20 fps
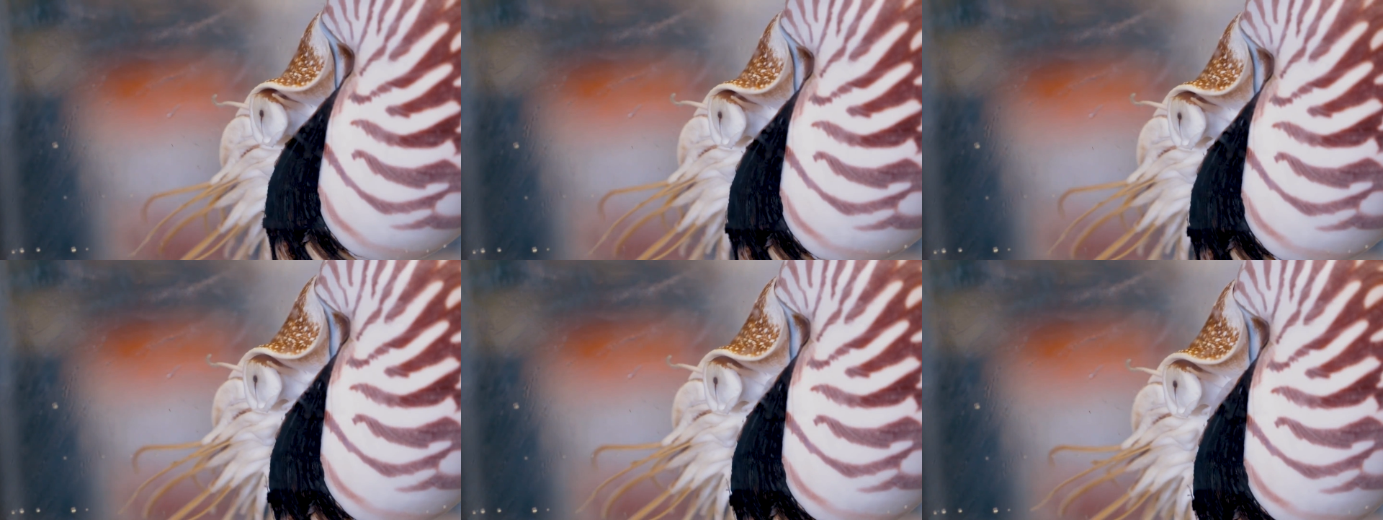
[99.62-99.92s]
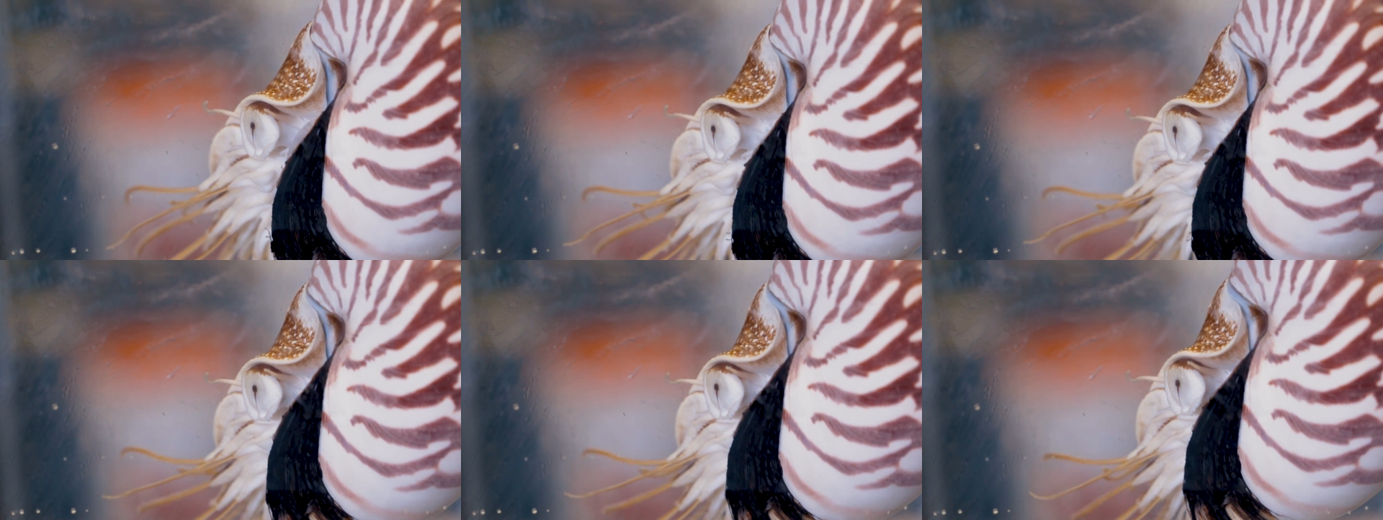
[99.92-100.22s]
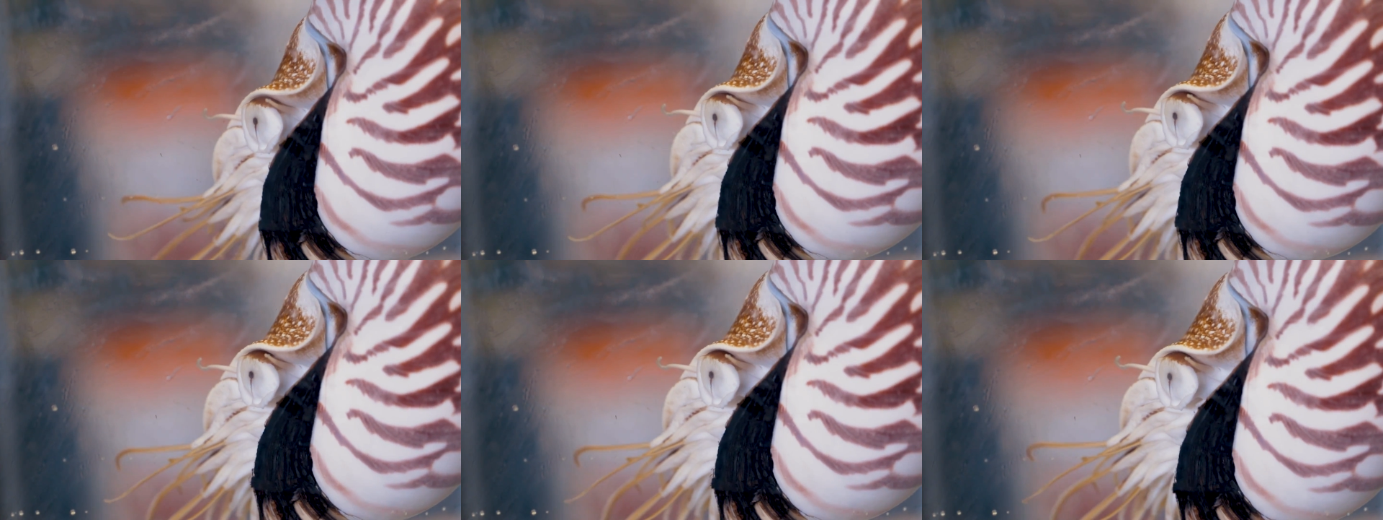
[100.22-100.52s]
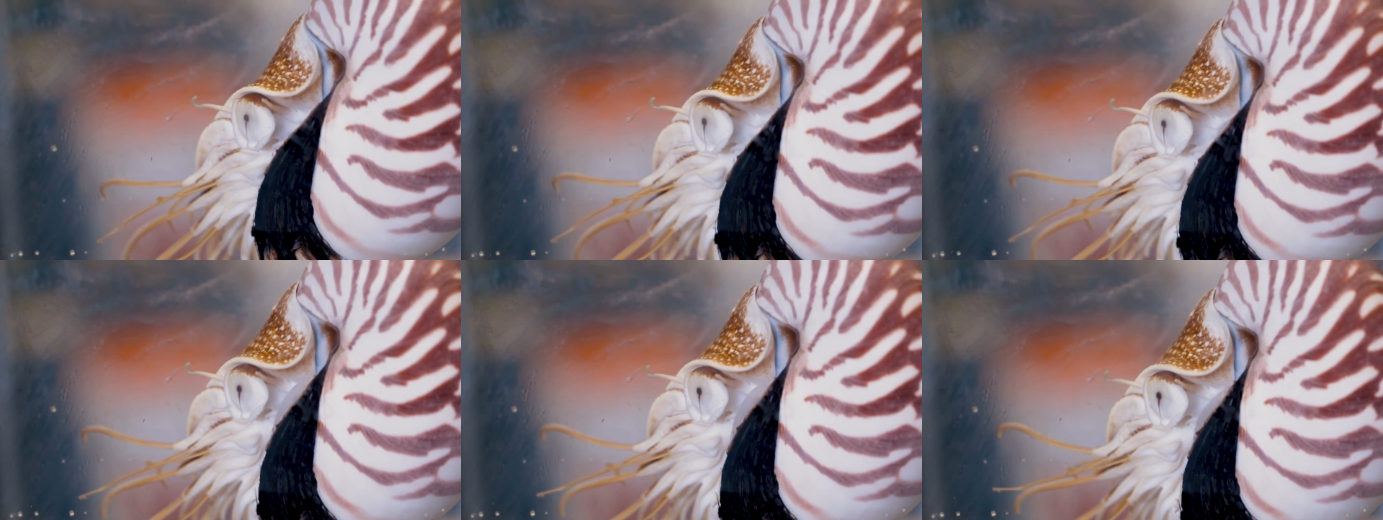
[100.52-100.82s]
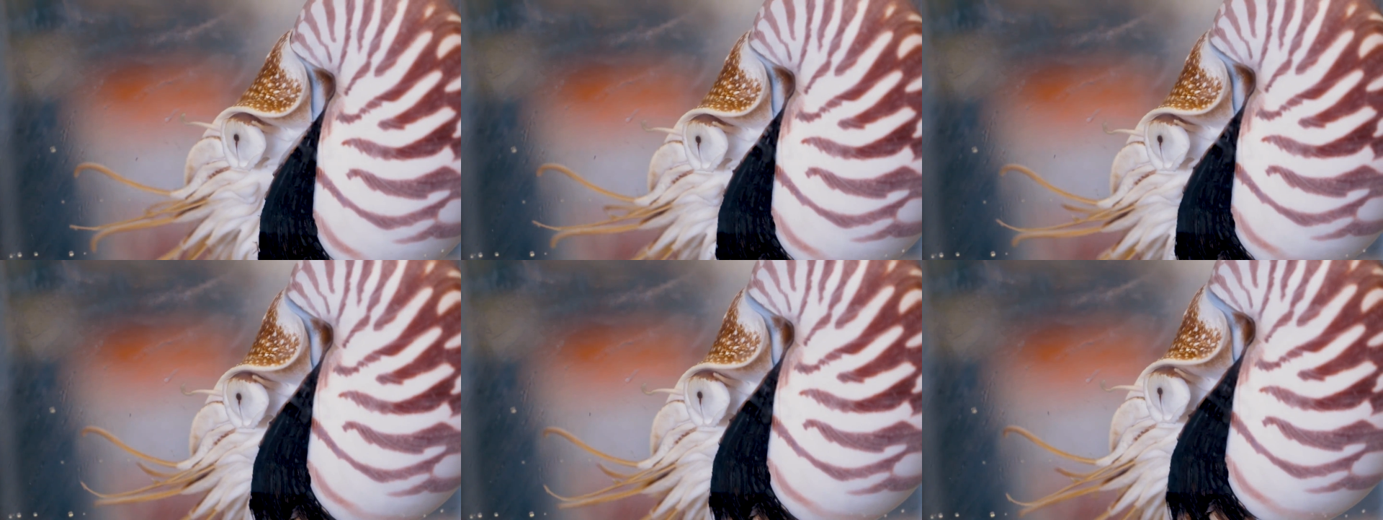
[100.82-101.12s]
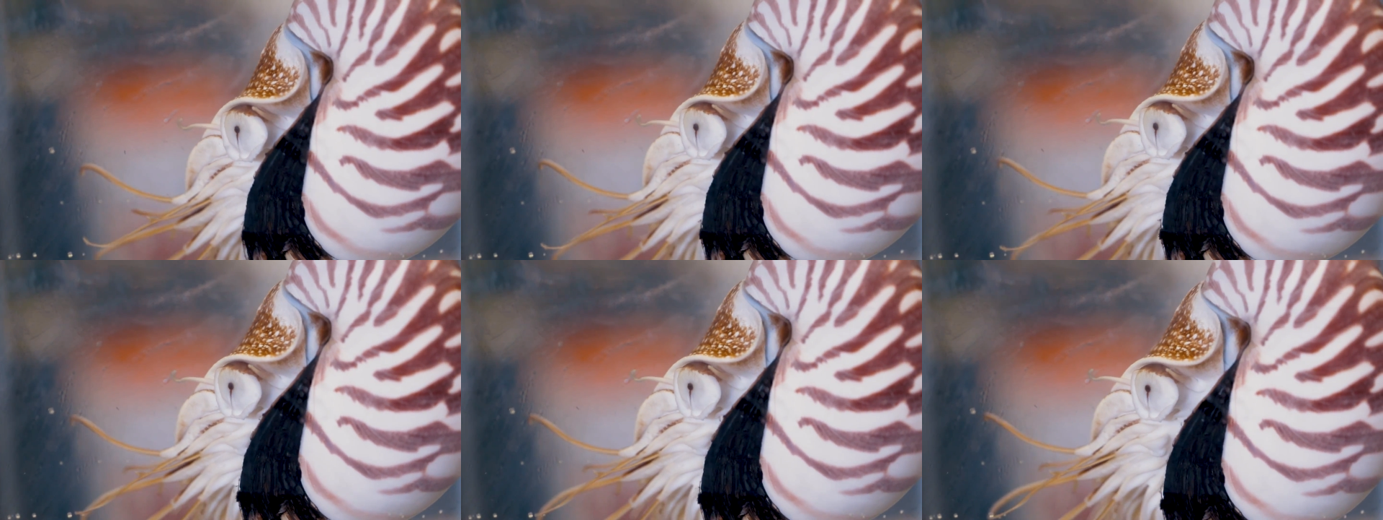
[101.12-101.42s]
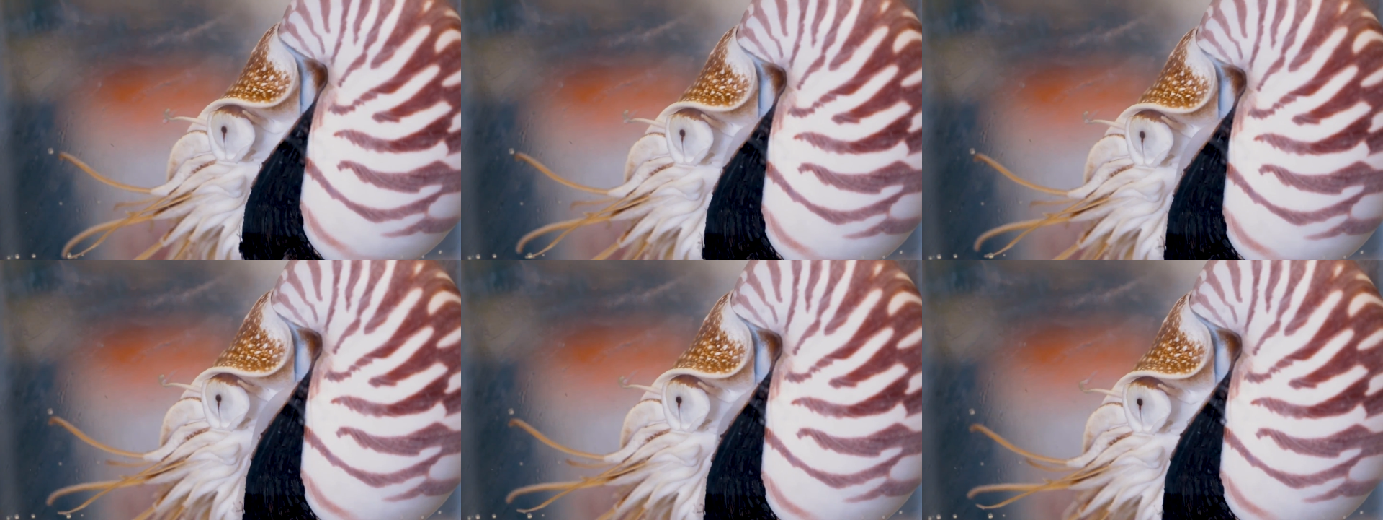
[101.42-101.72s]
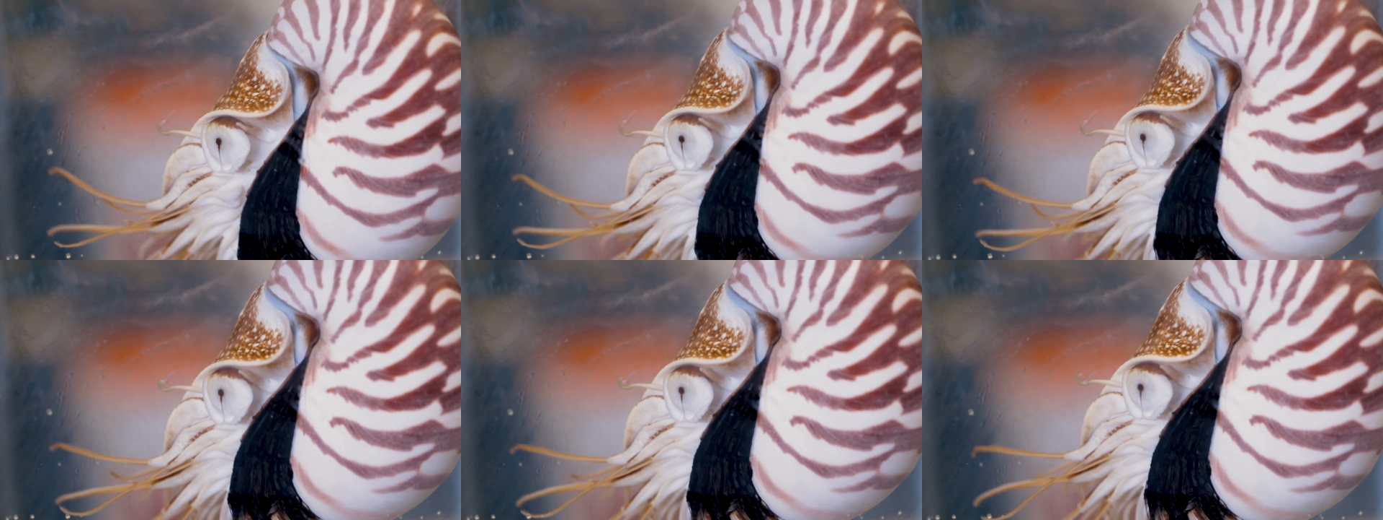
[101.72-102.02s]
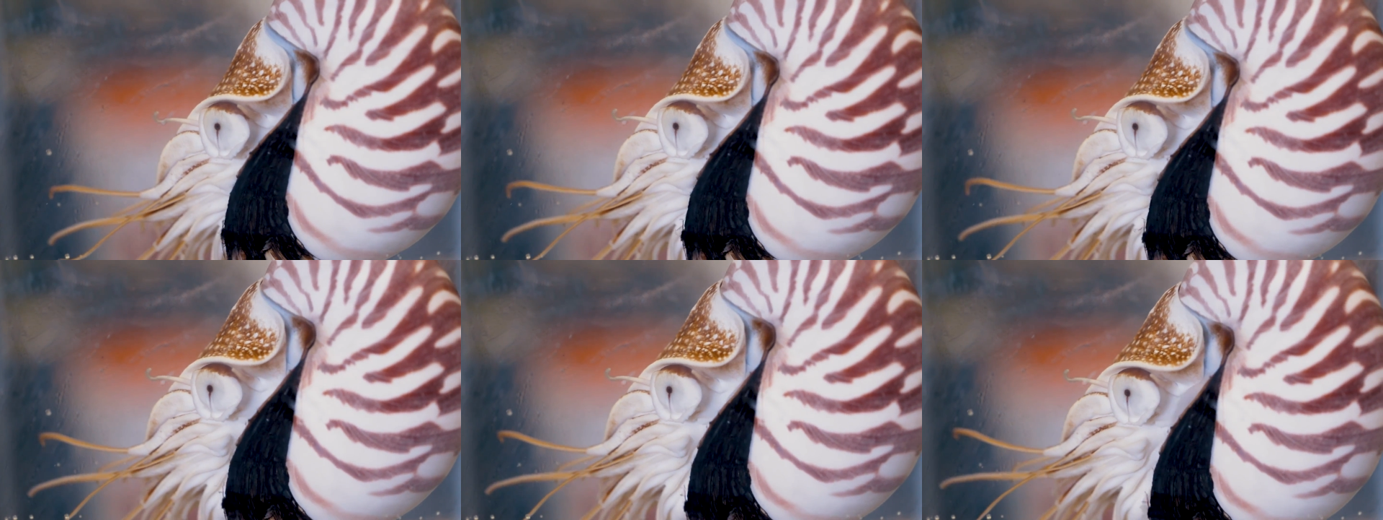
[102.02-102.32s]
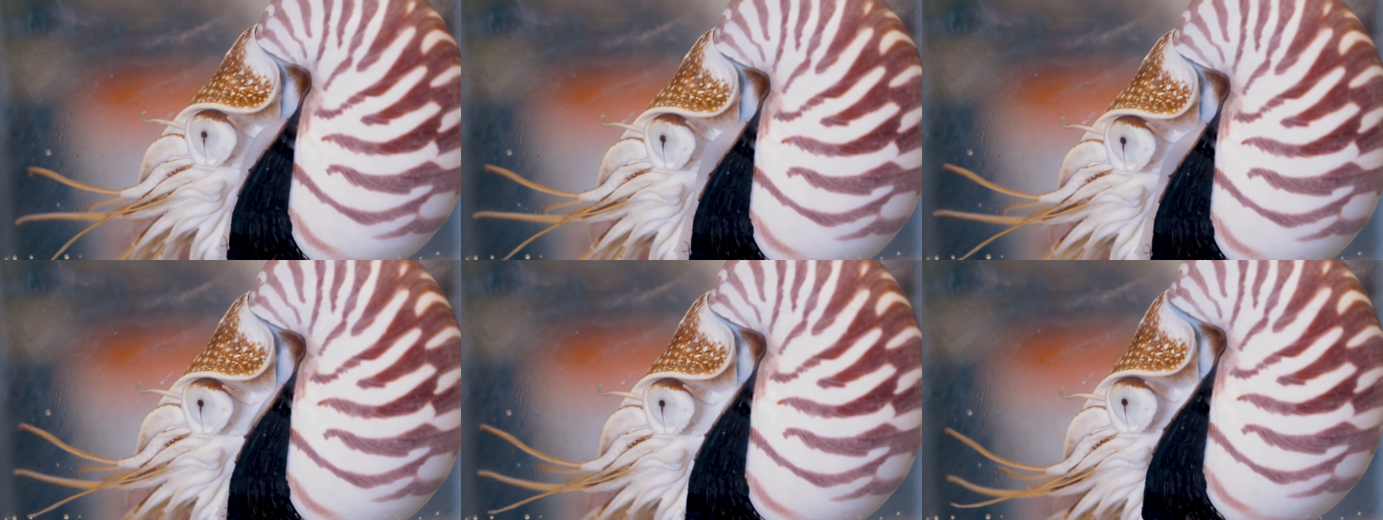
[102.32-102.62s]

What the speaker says: [unreadable: no face in view]